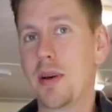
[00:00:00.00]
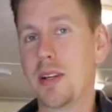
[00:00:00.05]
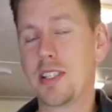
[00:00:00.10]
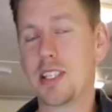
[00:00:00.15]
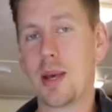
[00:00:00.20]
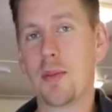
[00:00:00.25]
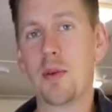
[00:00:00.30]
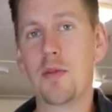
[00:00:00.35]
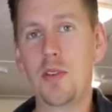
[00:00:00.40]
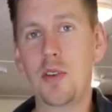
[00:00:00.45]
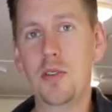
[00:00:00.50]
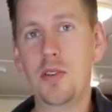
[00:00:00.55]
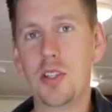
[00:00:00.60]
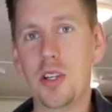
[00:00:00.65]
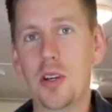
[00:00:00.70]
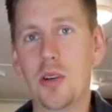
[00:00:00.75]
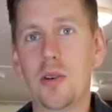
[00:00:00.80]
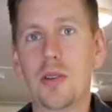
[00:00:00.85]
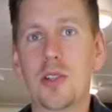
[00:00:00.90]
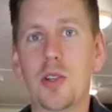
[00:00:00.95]
but some of you
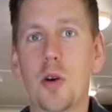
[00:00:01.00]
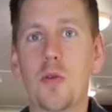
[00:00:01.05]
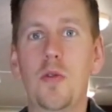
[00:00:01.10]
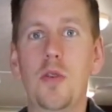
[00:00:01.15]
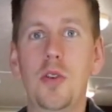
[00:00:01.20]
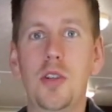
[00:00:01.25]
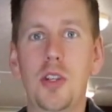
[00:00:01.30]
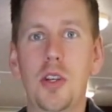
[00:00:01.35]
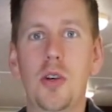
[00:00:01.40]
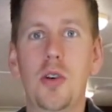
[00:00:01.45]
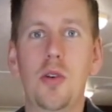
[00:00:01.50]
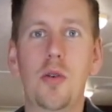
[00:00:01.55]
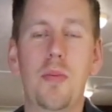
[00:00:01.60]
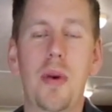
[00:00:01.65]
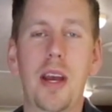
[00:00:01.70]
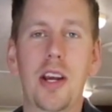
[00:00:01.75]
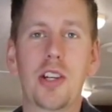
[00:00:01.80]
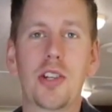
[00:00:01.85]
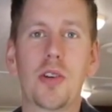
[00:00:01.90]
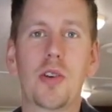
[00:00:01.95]
do, so if you do,
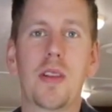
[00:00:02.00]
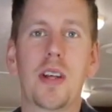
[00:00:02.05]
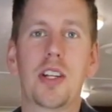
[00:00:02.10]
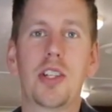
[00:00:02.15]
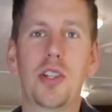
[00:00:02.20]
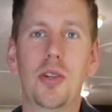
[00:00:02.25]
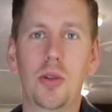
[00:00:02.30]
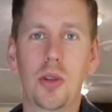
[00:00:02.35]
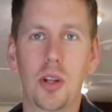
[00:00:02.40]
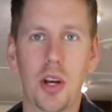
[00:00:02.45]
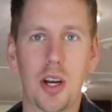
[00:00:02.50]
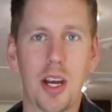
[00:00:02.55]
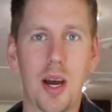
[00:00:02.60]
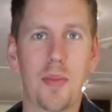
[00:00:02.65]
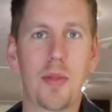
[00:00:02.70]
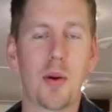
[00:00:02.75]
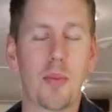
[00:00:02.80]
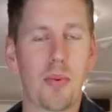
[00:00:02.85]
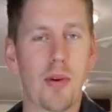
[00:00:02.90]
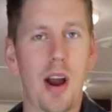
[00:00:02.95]
make sure that you look
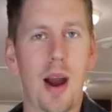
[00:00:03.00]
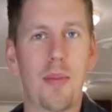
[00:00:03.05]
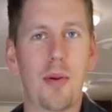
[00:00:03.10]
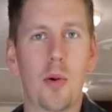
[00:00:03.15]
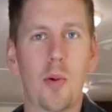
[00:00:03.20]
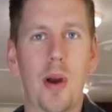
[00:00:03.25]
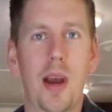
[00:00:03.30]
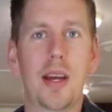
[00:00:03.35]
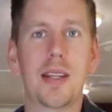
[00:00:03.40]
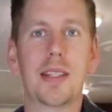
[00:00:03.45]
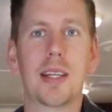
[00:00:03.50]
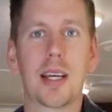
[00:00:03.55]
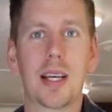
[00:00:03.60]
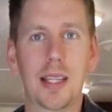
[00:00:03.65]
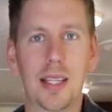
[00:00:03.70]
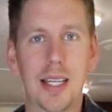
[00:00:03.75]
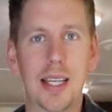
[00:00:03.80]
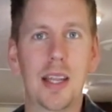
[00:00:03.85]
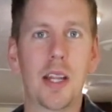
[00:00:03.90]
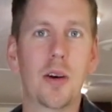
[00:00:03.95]
up the proper way to
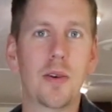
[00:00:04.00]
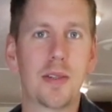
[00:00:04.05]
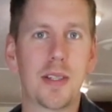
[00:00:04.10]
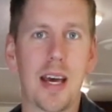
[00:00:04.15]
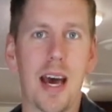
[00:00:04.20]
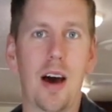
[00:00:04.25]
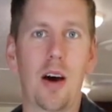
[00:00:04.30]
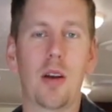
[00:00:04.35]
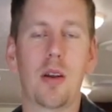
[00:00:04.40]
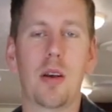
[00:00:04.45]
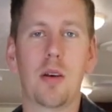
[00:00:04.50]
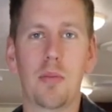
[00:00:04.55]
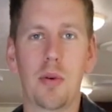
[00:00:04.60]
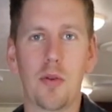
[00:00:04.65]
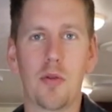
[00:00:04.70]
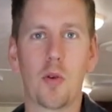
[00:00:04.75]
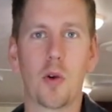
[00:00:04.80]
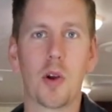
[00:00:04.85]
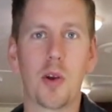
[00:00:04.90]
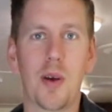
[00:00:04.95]
clean those out
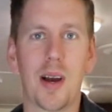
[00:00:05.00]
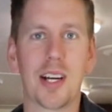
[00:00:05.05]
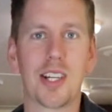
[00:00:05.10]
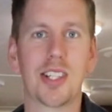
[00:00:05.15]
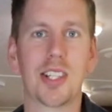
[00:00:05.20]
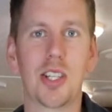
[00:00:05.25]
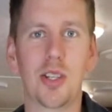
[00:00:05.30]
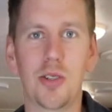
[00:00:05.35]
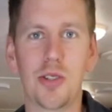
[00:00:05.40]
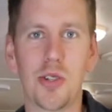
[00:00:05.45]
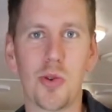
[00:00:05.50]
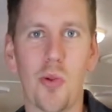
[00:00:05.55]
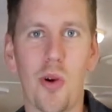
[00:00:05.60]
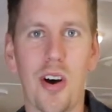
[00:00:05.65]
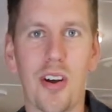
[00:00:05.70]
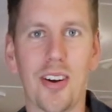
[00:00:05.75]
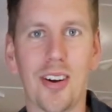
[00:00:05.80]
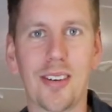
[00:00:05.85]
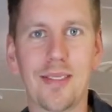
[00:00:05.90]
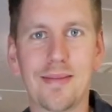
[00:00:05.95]
before you actually use your
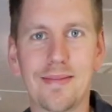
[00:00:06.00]
water.